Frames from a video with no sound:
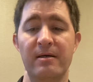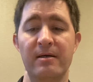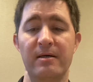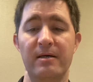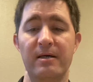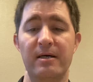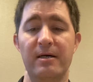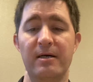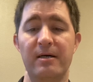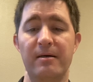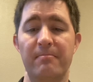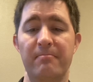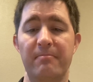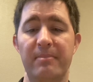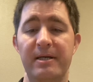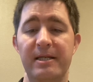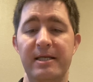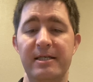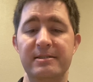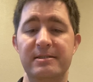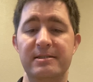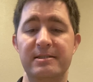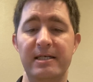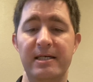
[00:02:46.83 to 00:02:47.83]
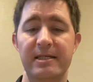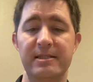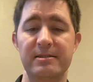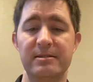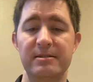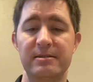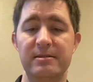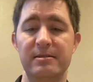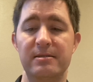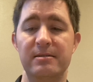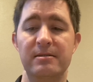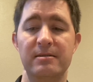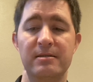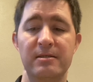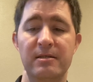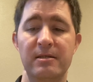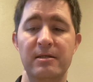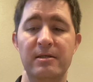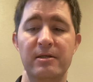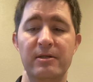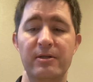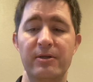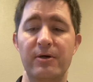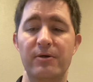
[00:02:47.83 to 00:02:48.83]
Uh, but he sends
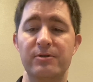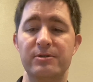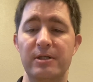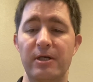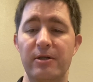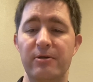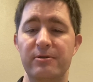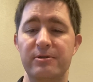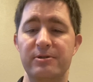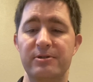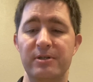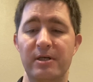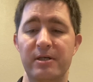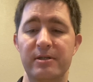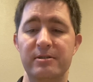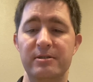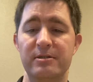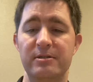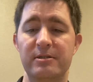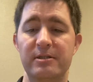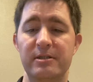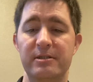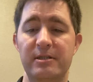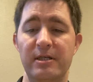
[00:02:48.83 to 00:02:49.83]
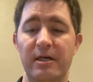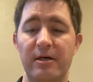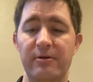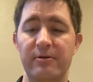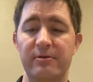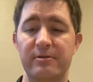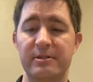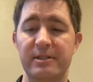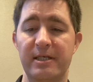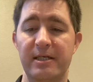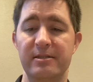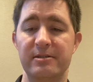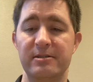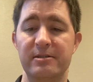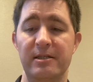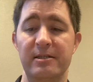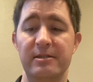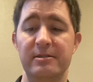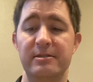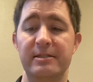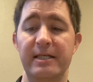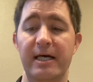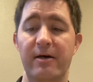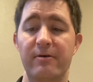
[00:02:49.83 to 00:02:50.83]
those other sons, the other 10
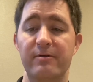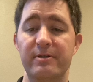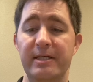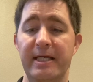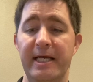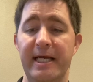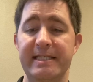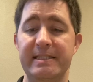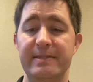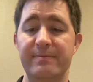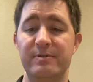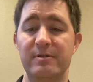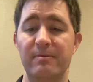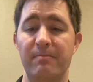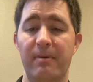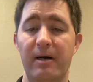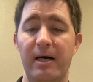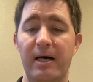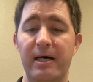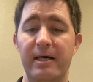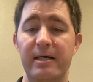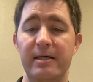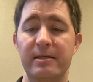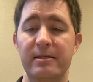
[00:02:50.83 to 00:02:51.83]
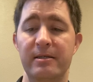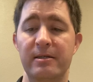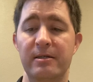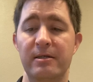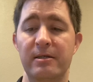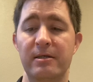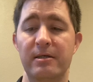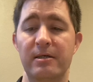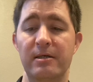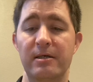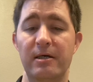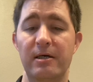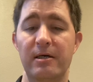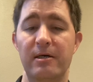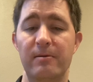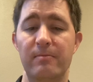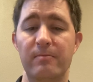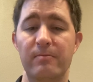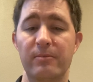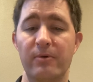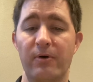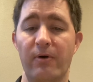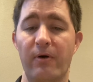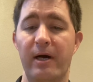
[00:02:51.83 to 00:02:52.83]
sons, down to Egypt to buy
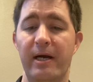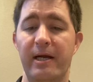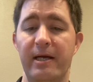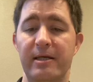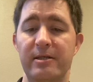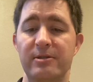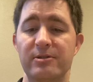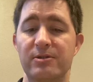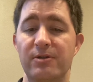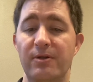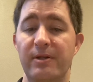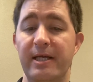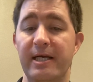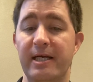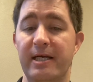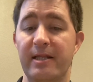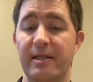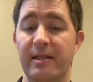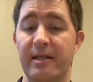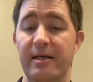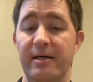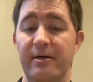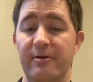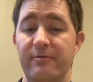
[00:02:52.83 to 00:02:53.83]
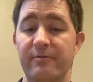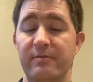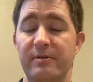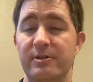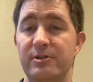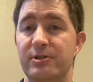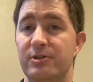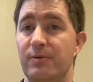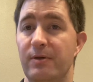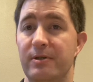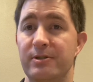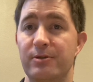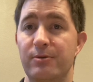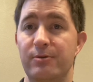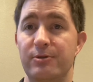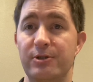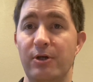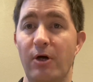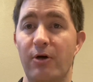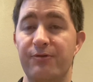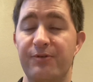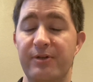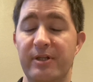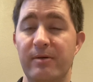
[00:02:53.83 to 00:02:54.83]
um, grain so they can live. And so as a
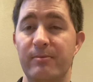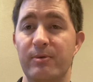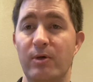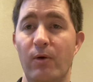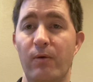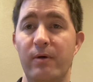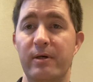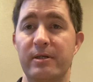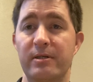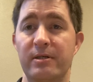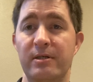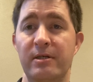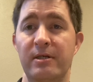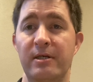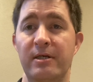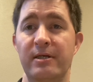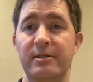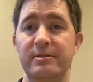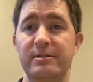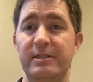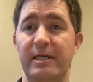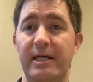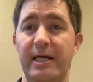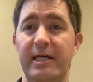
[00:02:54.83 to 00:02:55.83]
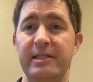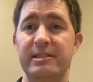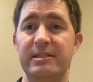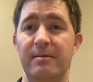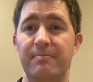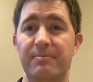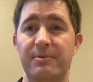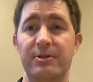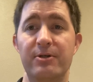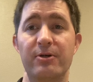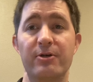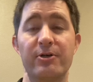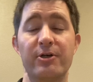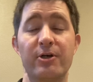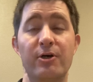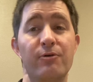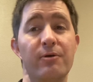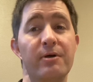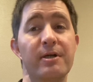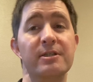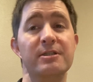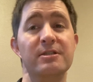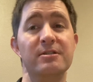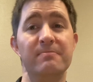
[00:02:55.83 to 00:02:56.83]
result of them going to Egypt, they're going to
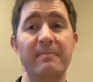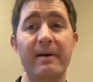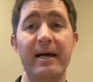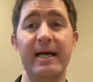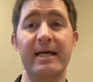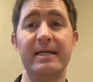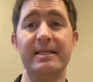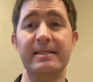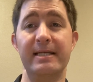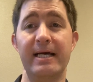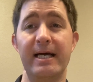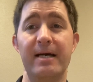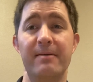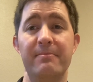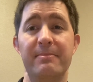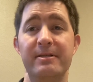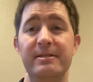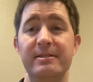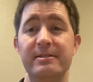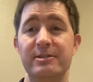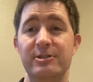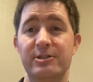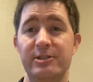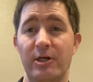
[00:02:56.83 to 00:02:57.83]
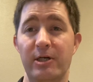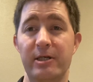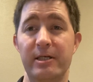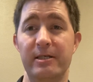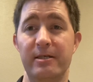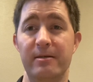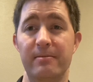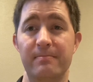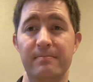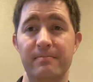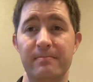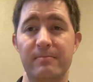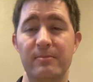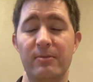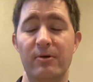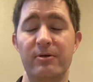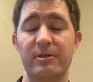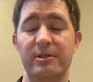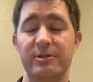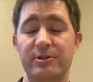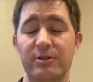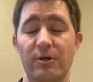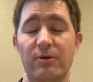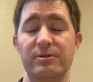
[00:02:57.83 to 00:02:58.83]
run smack dab into Jacob, or
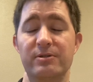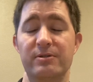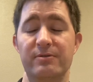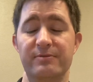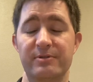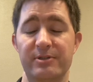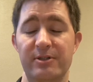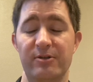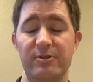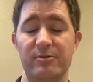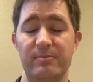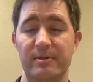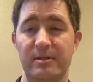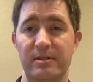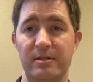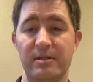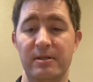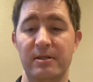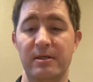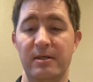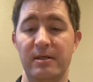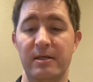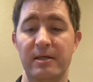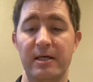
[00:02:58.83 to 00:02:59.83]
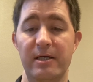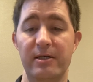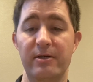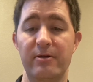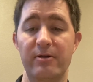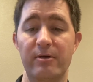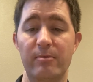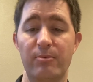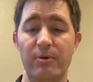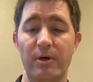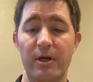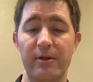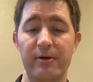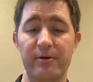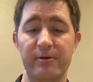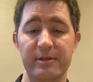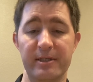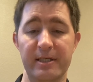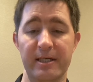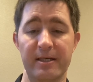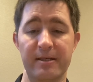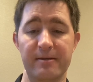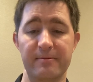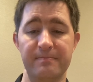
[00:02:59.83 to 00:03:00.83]
into Joseph, excuse me, into their brother
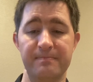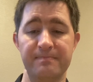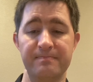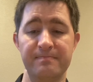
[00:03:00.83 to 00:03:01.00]
again.